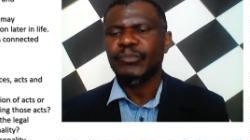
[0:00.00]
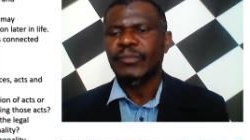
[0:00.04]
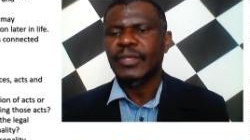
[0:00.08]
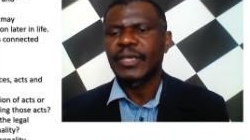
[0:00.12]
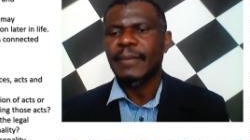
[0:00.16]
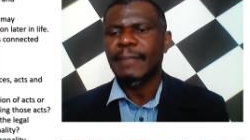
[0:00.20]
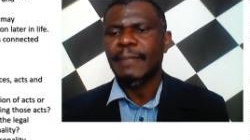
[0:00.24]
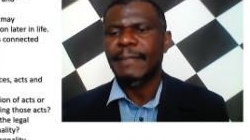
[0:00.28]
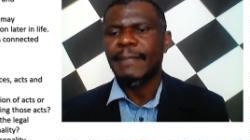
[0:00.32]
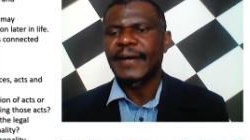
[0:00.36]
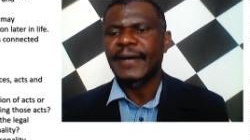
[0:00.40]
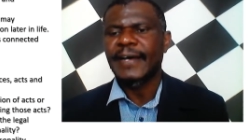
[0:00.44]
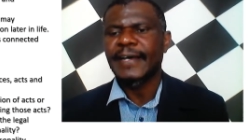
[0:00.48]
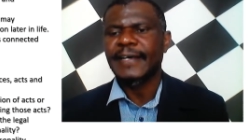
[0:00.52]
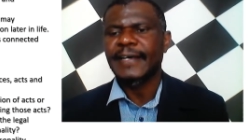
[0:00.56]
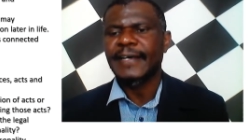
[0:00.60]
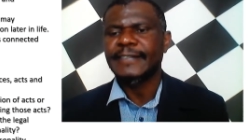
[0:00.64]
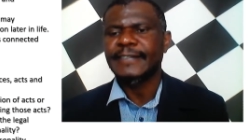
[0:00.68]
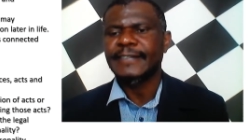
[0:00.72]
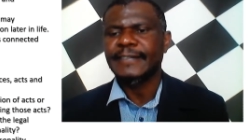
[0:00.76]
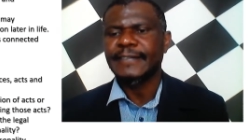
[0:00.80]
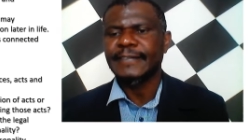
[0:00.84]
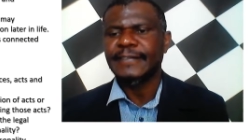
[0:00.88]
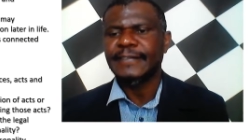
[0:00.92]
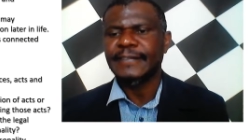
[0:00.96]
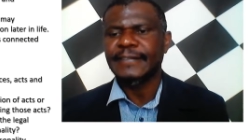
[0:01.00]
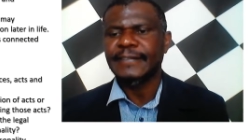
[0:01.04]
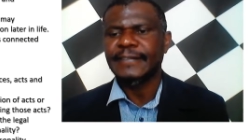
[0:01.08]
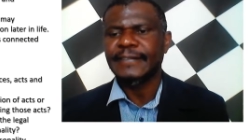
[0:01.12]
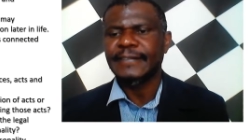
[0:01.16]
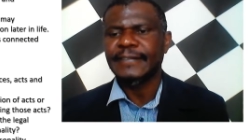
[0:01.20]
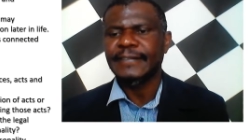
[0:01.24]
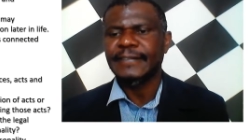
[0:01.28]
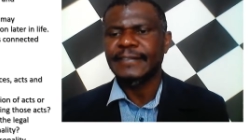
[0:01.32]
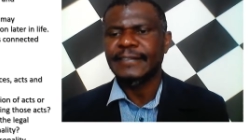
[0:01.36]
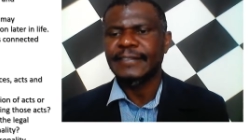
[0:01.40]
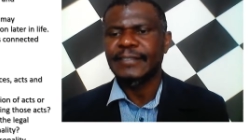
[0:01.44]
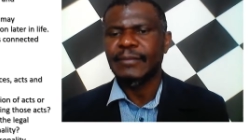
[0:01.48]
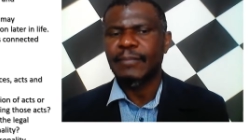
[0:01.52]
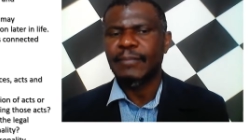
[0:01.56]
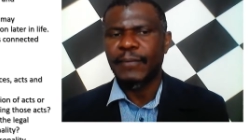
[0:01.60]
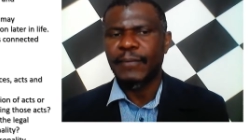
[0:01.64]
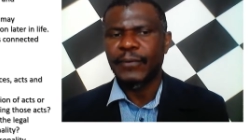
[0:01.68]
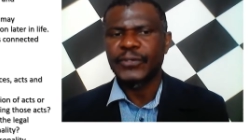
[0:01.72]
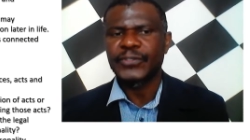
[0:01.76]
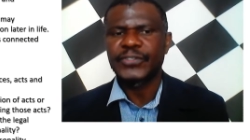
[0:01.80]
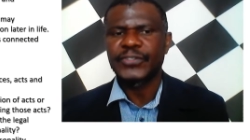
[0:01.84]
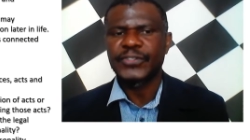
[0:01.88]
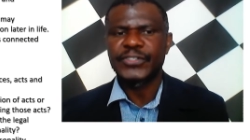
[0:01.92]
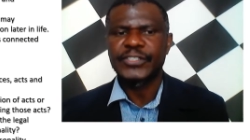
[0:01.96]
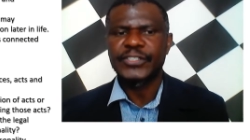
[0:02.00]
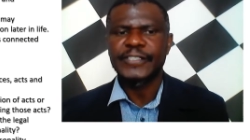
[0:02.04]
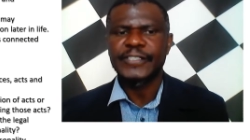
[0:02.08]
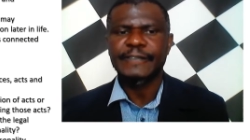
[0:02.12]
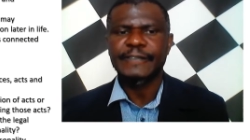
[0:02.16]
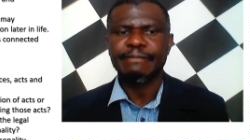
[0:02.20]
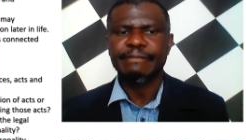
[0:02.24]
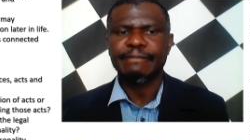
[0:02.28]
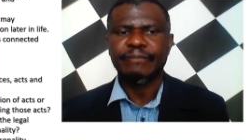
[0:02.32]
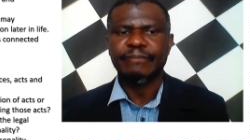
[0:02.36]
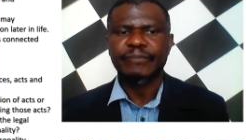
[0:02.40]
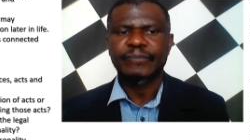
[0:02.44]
by the position?